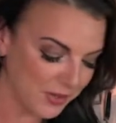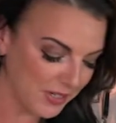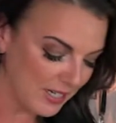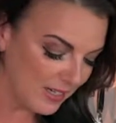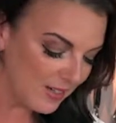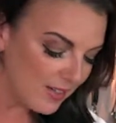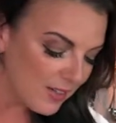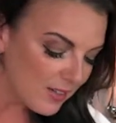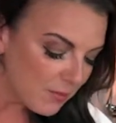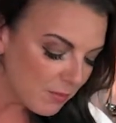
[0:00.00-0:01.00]
or
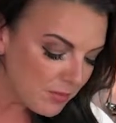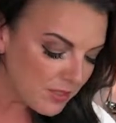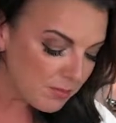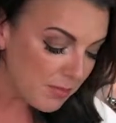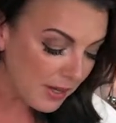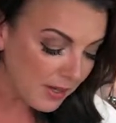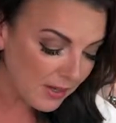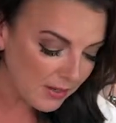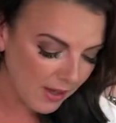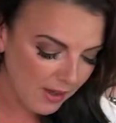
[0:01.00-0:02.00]
to
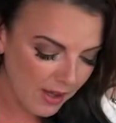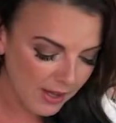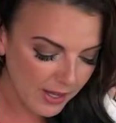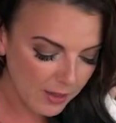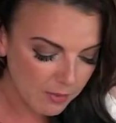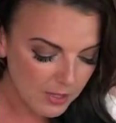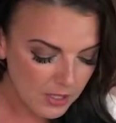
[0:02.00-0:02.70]
baking like I am.